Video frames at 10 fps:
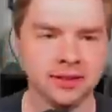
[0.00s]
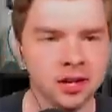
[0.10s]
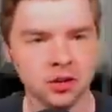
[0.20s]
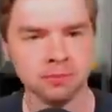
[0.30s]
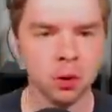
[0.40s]
Let's
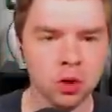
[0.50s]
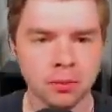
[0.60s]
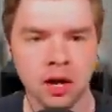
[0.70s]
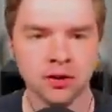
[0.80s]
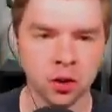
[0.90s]
catch some
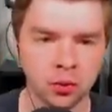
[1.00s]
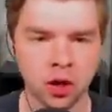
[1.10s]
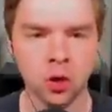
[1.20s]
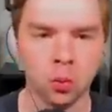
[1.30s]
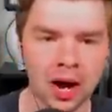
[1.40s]
Pokemon. Don't
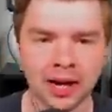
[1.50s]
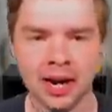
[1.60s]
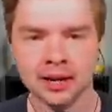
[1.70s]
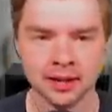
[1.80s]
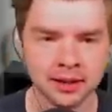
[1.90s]
know why
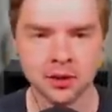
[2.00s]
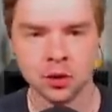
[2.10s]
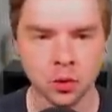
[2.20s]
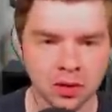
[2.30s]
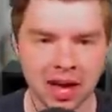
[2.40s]
I need to
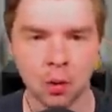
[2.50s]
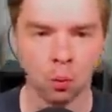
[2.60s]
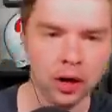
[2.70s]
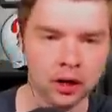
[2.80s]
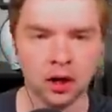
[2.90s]
do that.
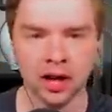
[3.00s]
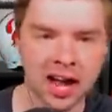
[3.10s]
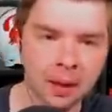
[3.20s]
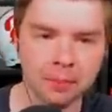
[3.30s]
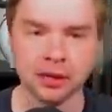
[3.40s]
What could have
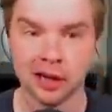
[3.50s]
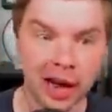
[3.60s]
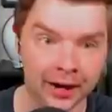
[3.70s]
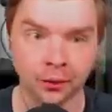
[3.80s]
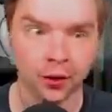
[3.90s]
happened?
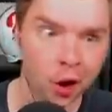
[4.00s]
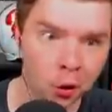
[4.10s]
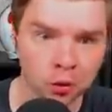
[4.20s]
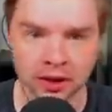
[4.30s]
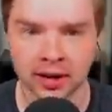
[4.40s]
I don't
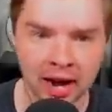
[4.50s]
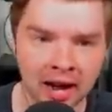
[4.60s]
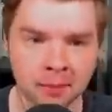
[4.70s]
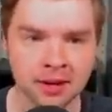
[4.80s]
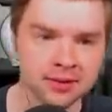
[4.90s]
know. Did
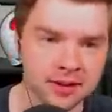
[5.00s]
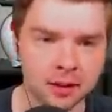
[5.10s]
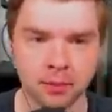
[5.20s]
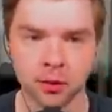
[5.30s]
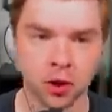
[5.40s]
I mess up?